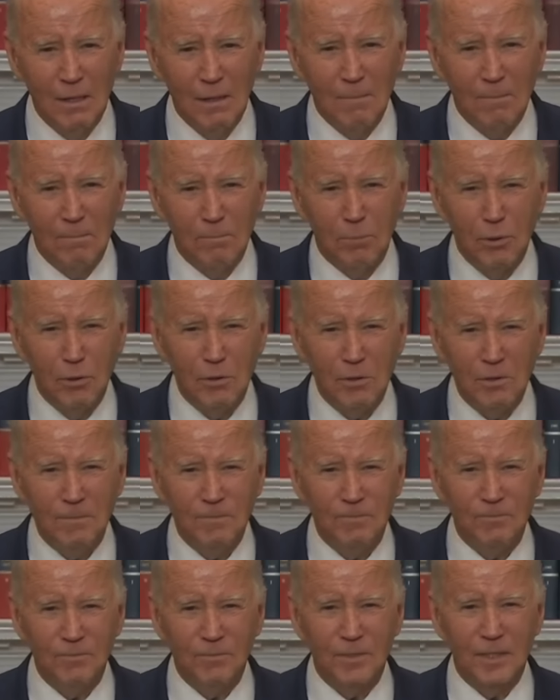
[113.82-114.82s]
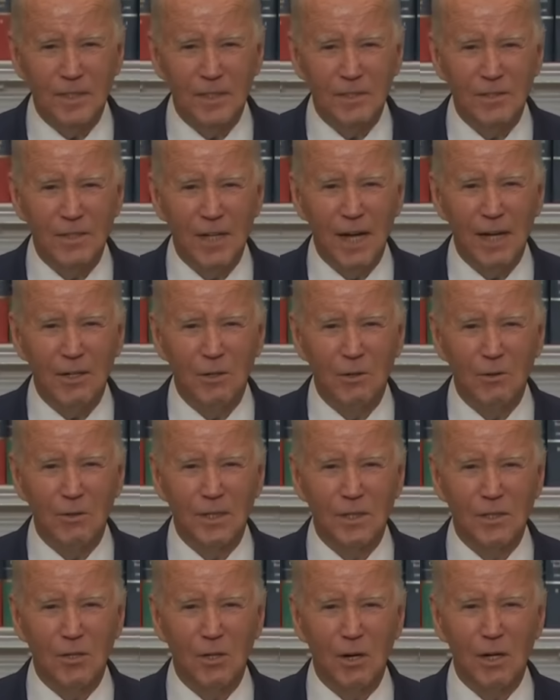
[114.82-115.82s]
Putin does not only
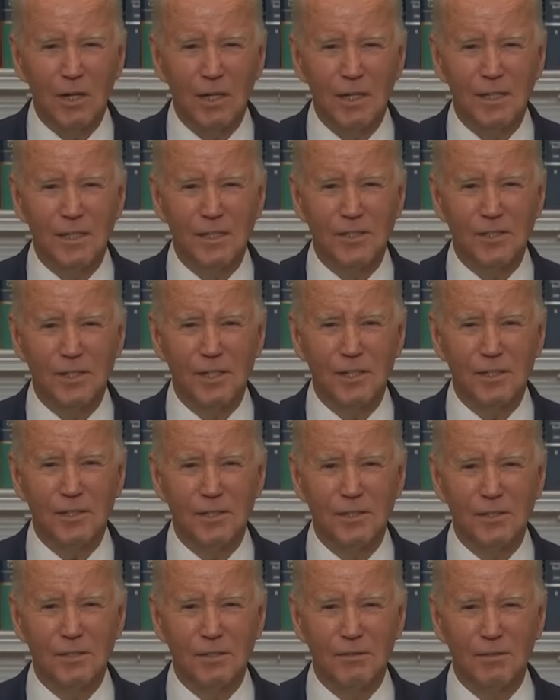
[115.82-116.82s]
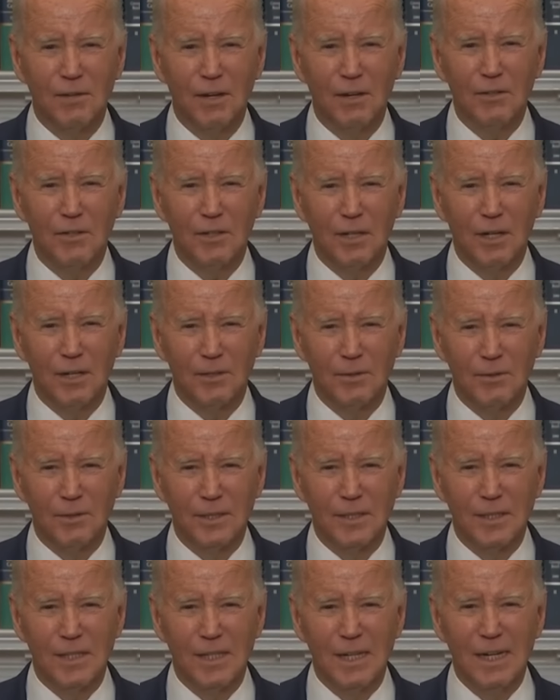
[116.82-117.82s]
target his citizens of other
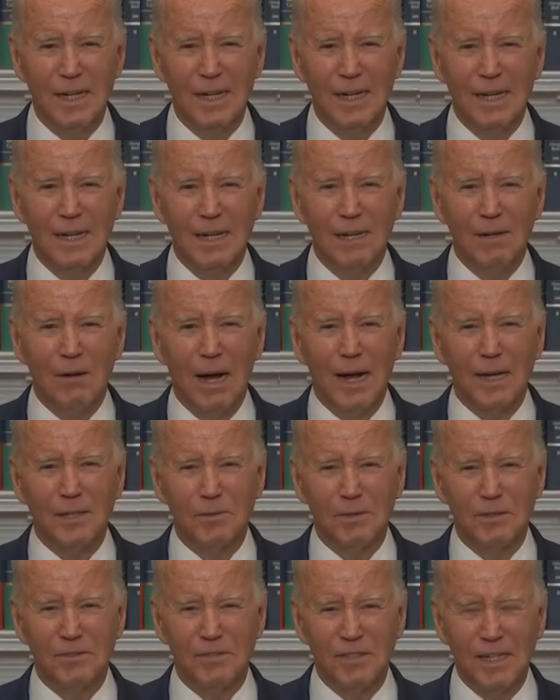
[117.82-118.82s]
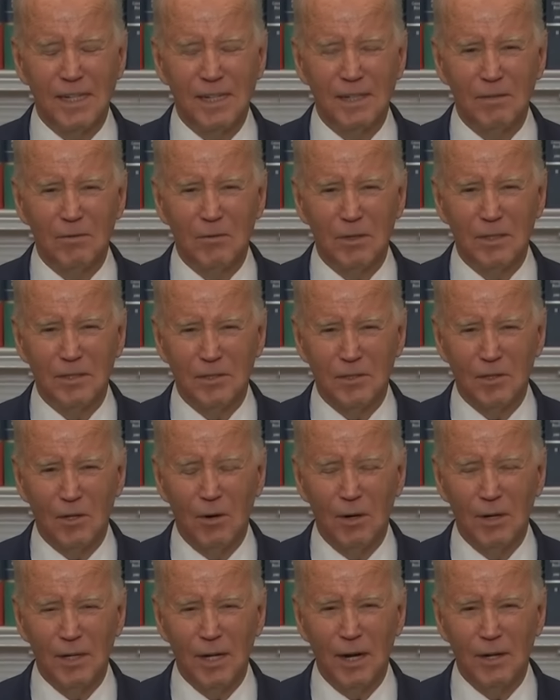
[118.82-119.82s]
countries, as we've seen in what's
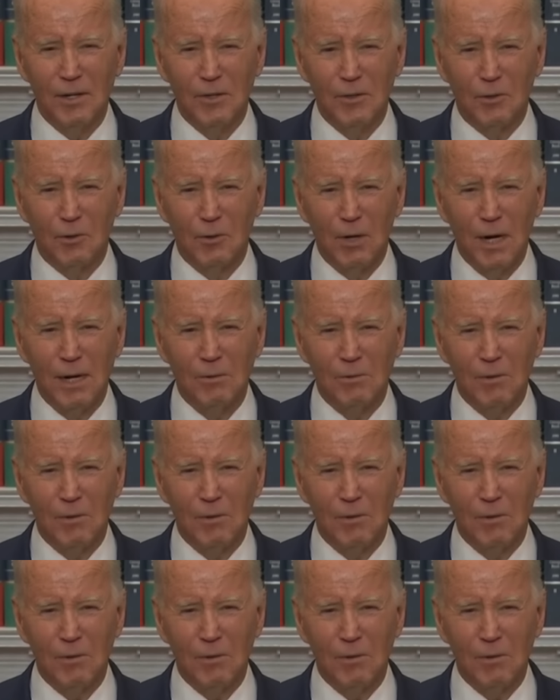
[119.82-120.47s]
going on in Ukraine right